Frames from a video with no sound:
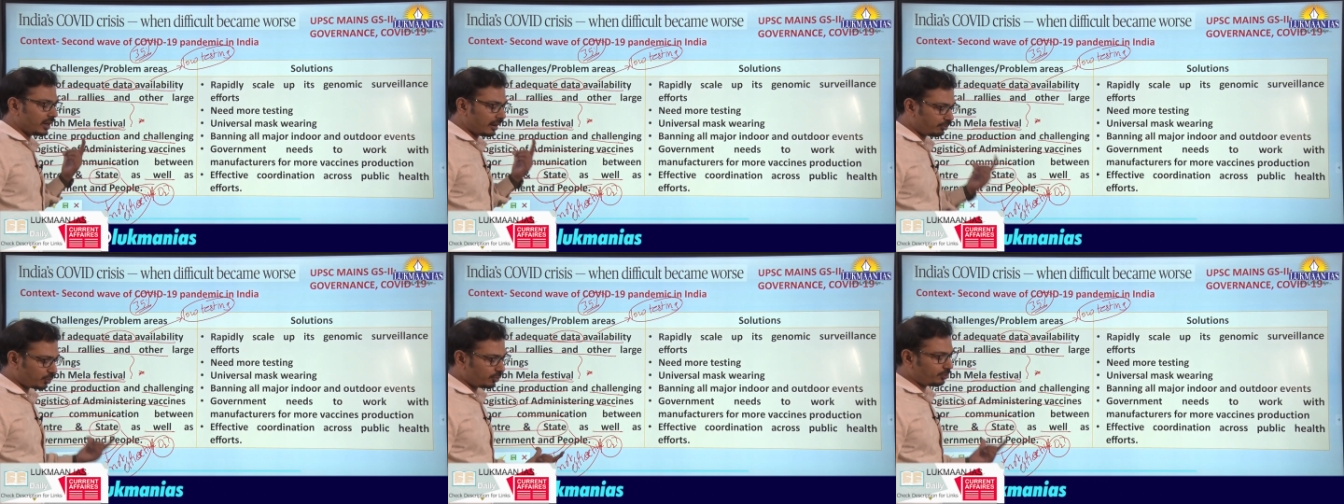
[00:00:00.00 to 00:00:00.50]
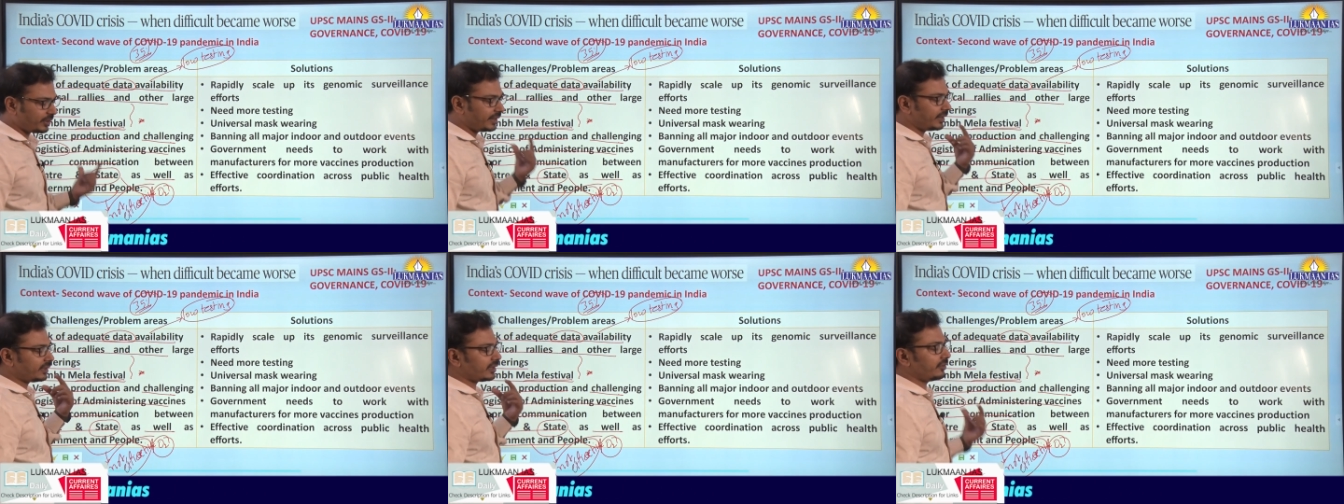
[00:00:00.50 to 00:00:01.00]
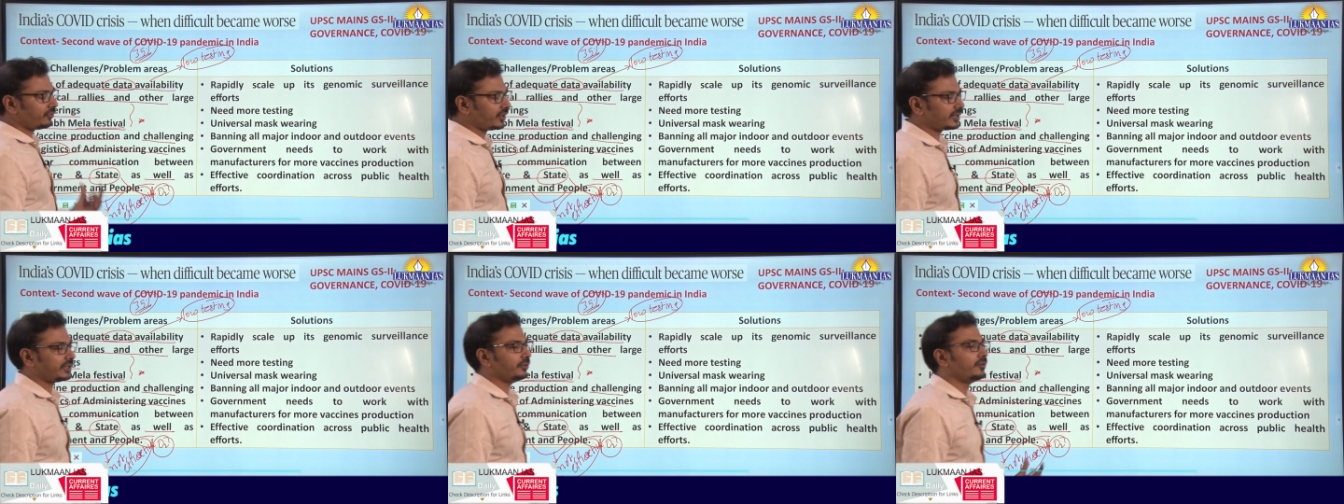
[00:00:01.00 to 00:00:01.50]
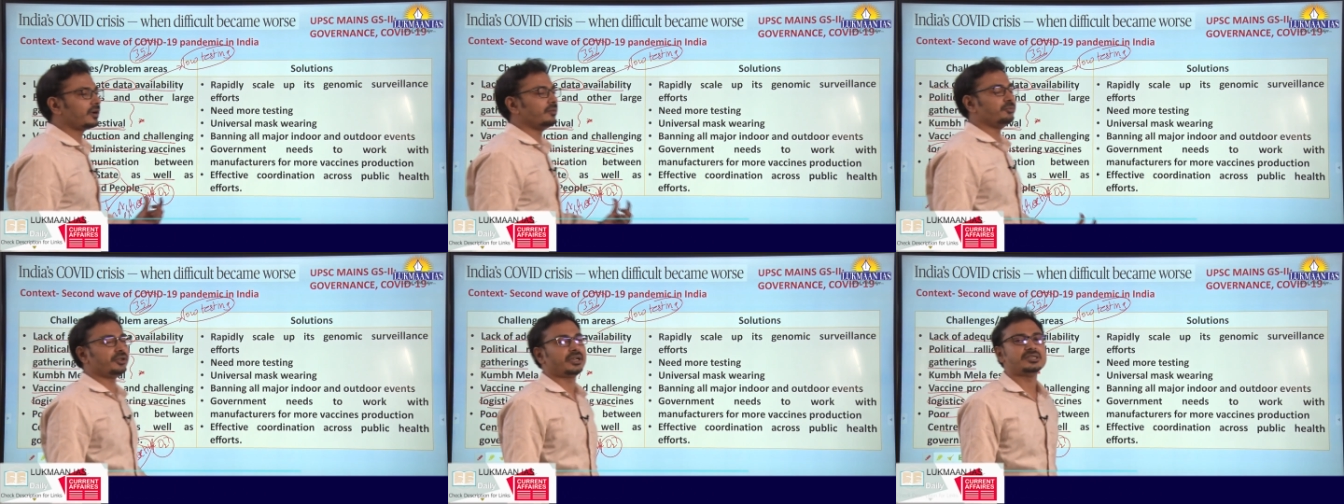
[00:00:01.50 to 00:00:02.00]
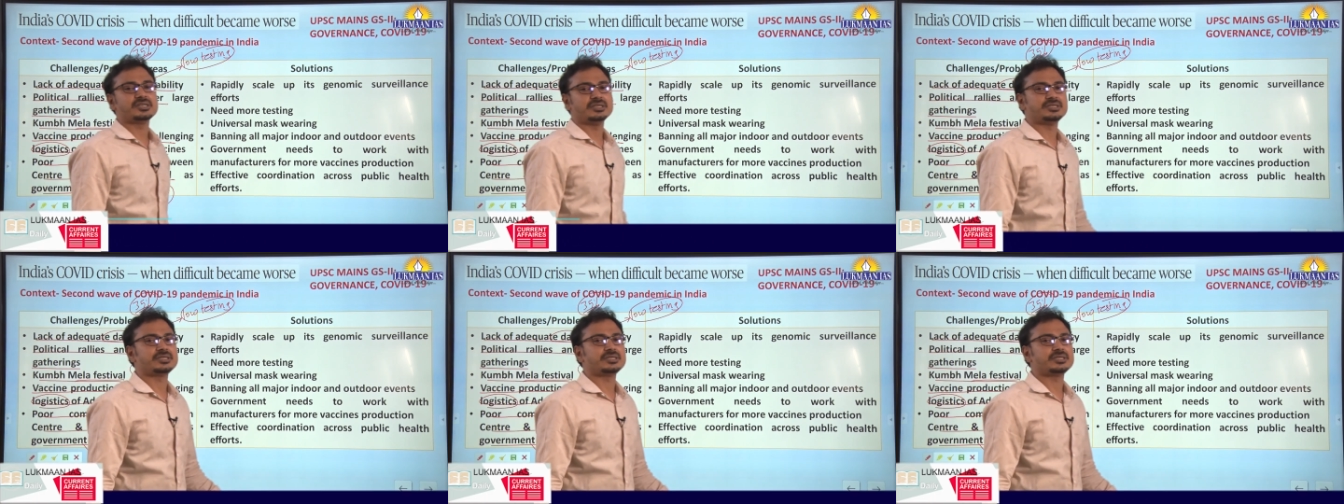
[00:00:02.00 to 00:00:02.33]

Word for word: appropriate effective communication